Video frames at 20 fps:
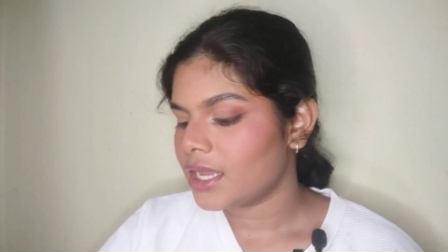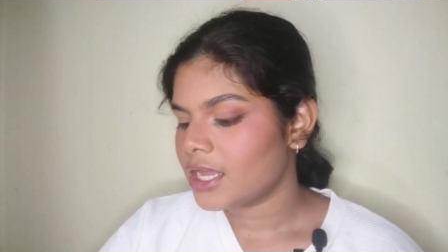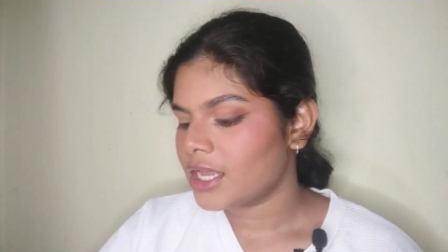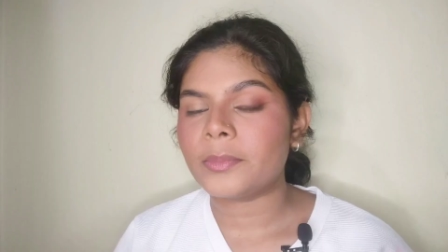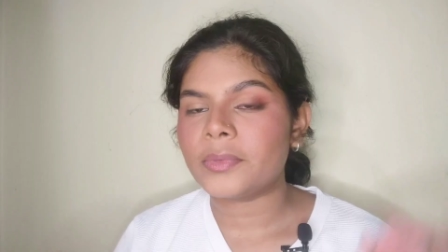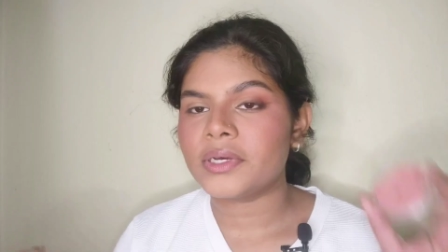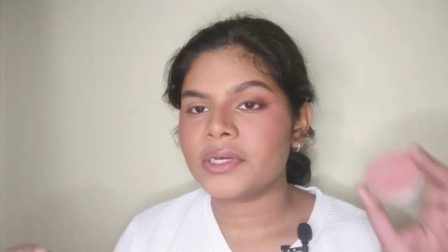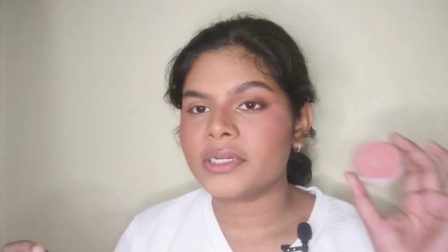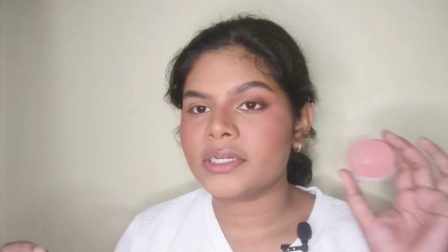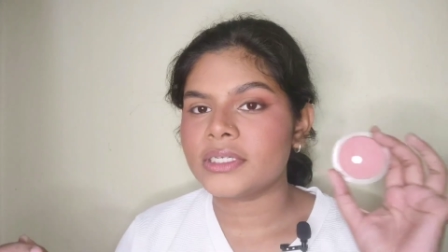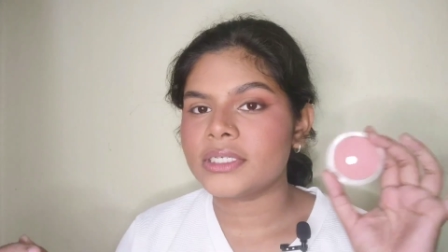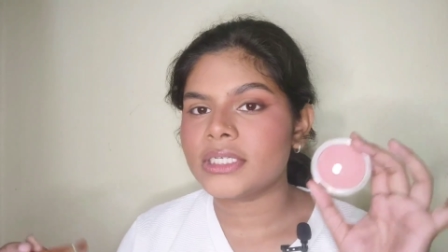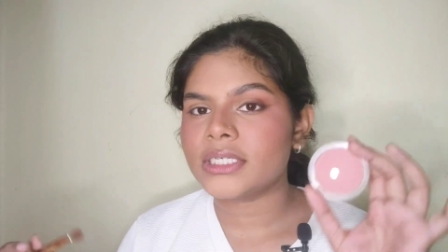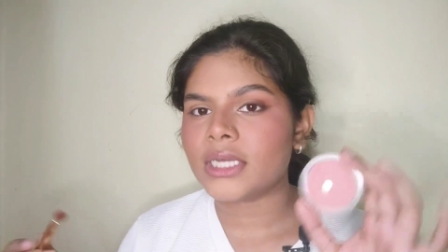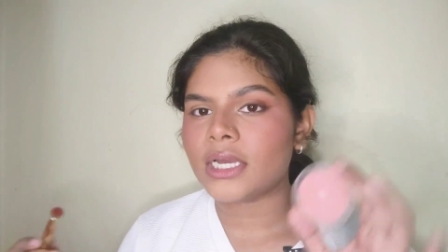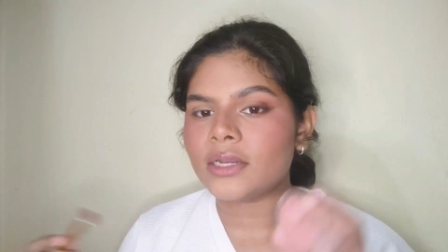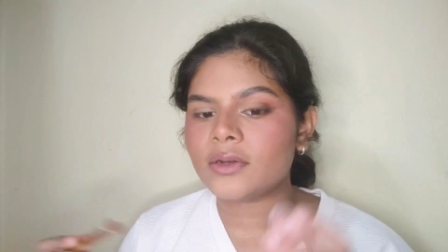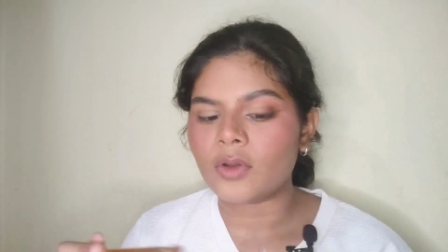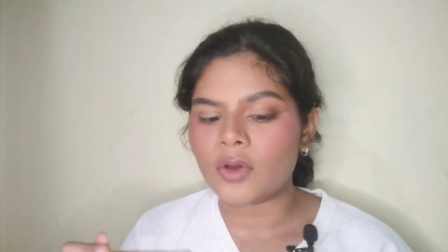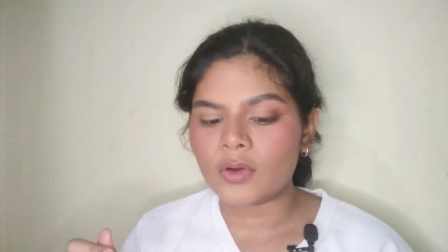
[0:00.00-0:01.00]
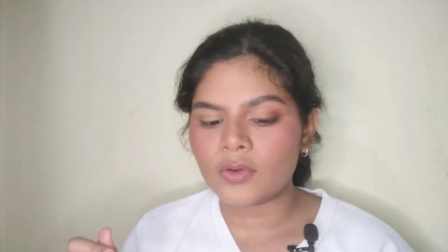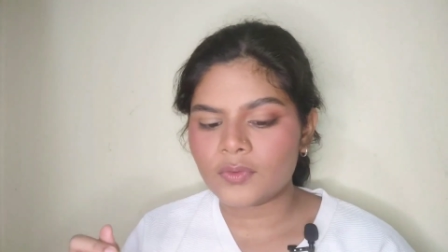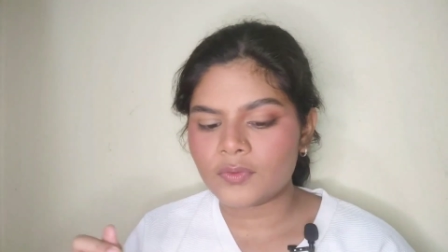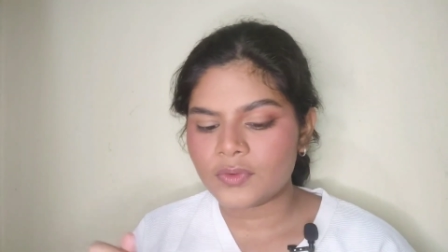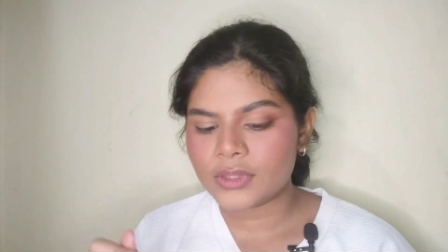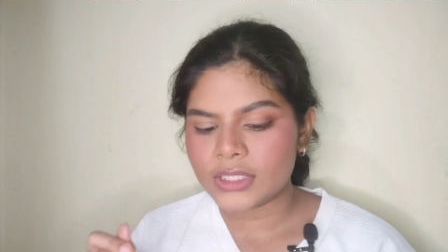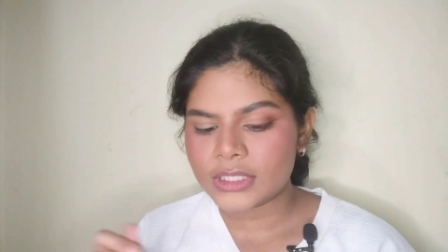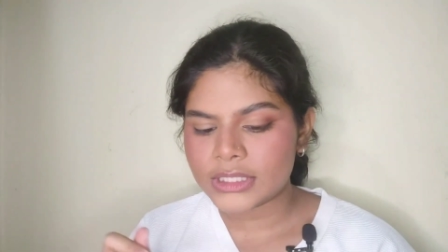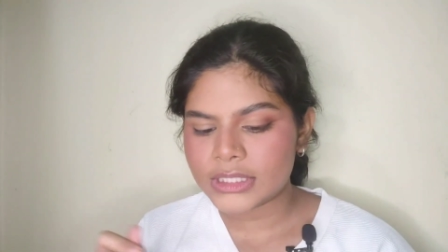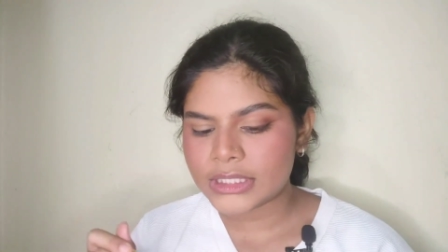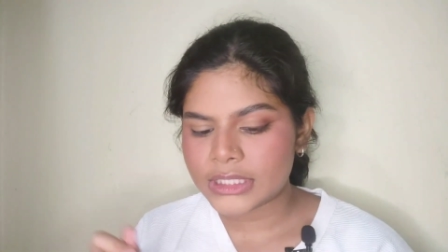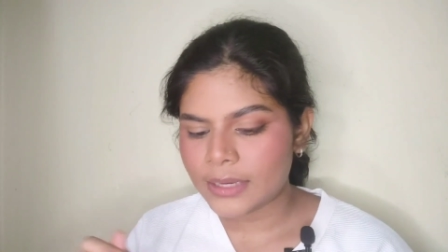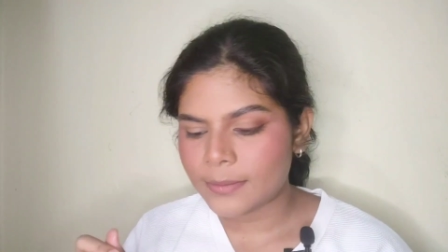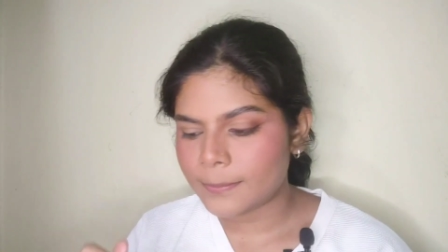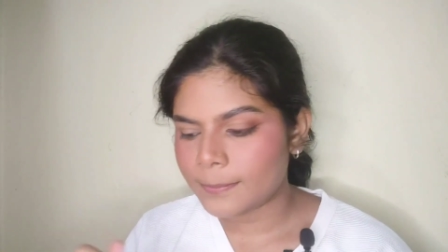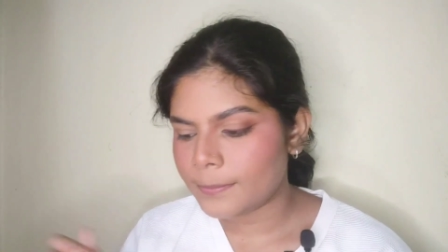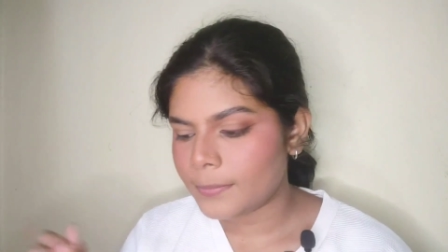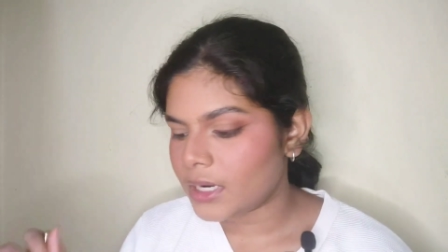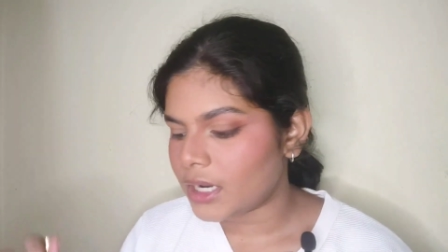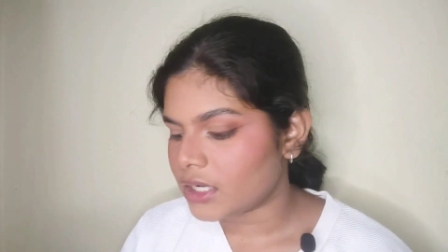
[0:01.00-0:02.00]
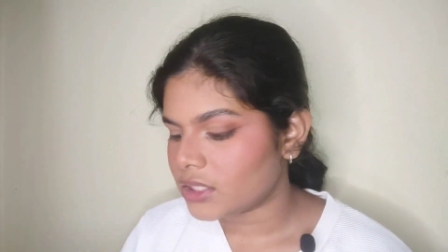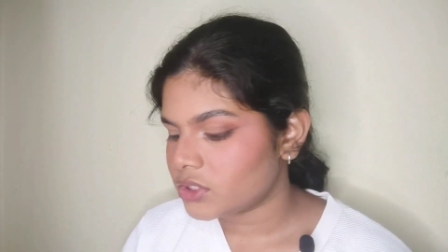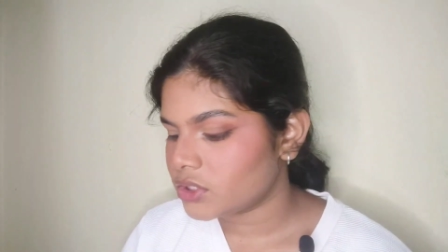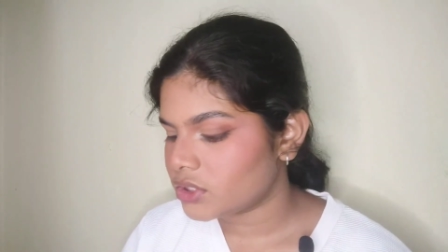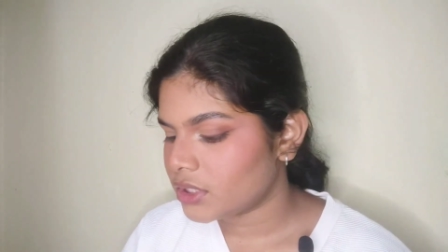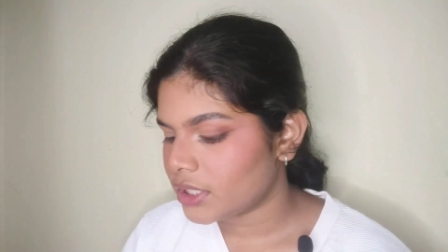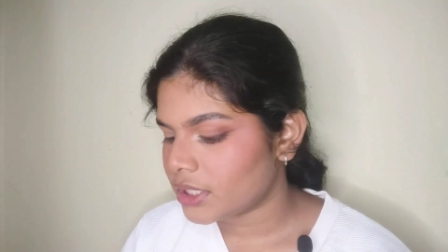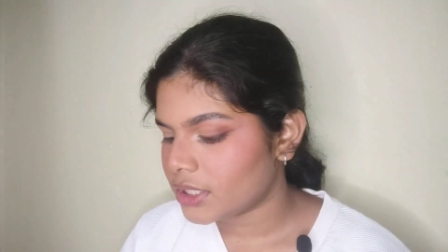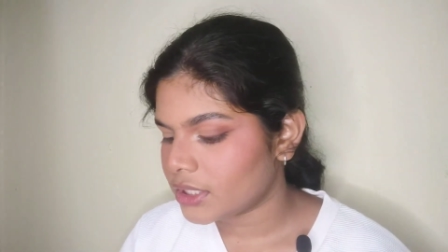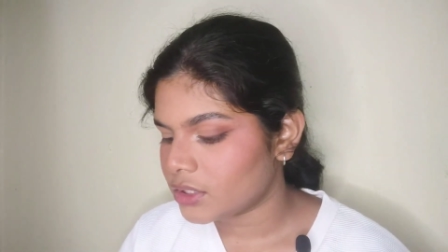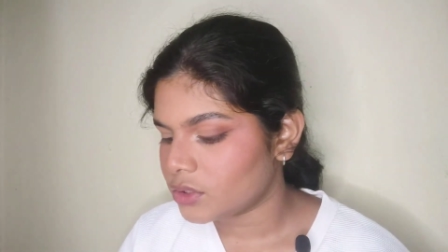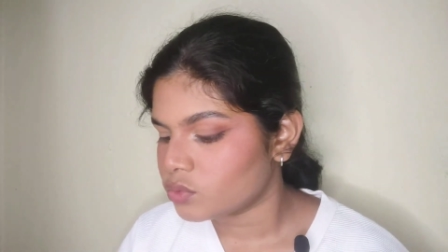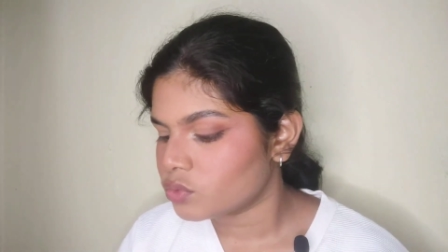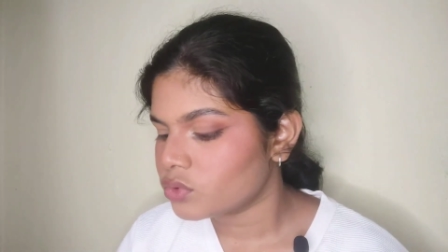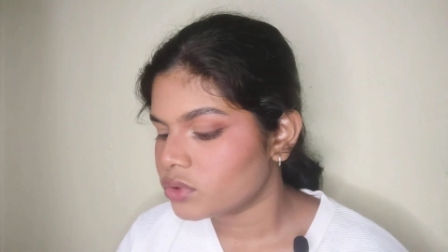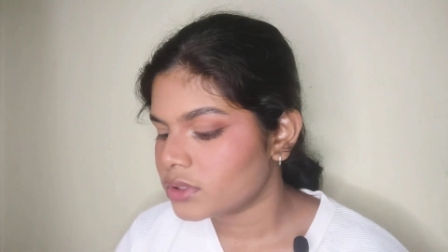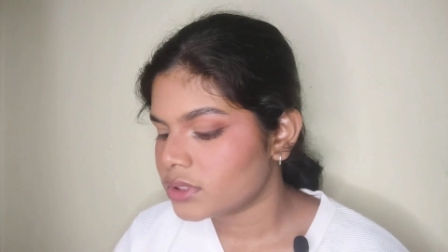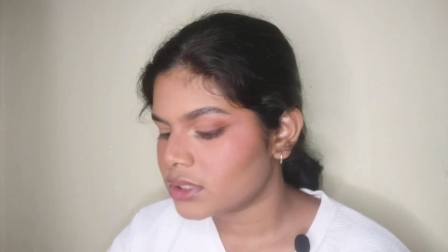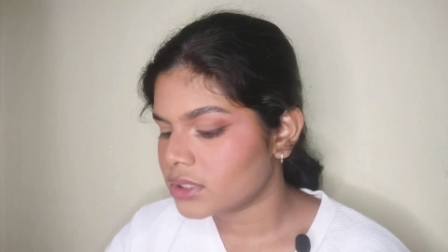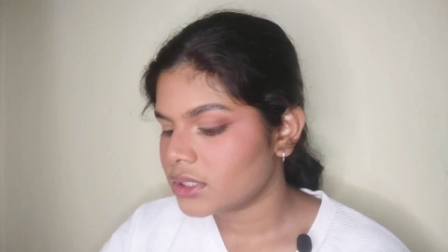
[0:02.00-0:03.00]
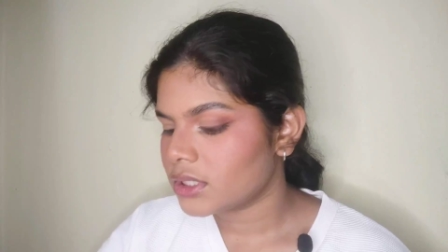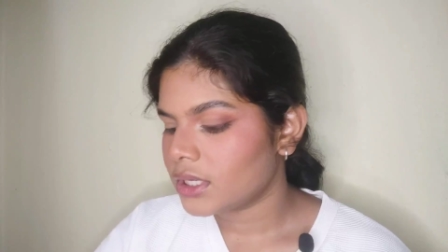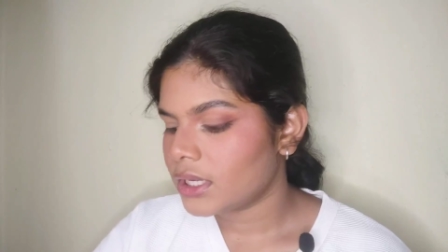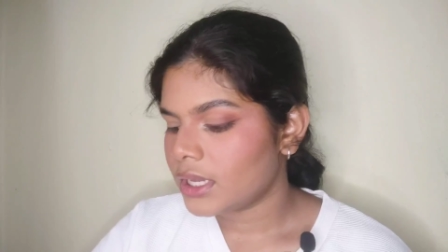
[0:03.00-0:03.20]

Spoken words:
I'm gonna start off with the same blush that I used